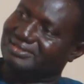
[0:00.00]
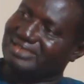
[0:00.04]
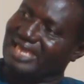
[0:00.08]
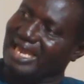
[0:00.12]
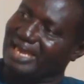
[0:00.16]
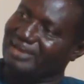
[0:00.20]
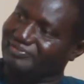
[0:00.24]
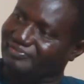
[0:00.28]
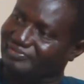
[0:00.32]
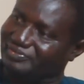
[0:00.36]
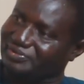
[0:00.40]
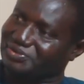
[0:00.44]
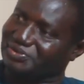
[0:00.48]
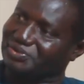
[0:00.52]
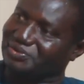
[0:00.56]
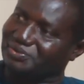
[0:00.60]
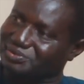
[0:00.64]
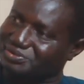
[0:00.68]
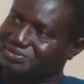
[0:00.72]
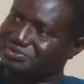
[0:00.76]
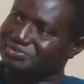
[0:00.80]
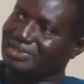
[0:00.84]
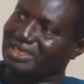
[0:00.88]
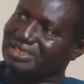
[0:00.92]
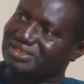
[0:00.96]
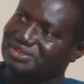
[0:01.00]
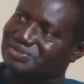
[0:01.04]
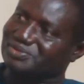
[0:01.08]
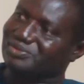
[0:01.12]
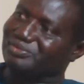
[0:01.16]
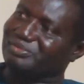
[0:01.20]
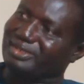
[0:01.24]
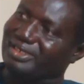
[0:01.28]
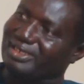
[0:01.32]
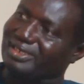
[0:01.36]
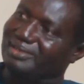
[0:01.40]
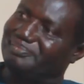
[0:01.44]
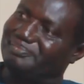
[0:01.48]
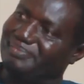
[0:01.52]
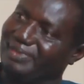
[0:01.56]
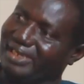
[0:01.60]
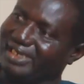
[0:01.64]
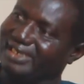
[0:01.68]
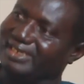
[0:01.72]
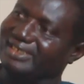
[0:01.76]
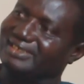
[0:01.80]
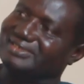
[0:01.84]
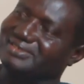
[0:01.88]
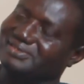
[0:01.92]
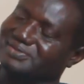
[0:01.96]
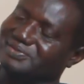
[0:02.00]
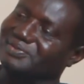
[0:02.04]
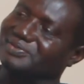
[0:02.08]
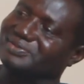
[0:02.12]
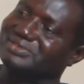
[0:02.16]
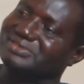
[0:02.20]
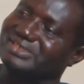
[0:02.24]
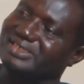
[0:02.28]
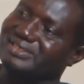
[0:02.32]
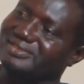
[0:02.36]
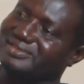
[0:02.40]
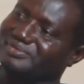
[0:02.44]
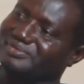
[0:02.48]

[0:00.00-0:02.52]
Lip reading: time for you to assume independent roles.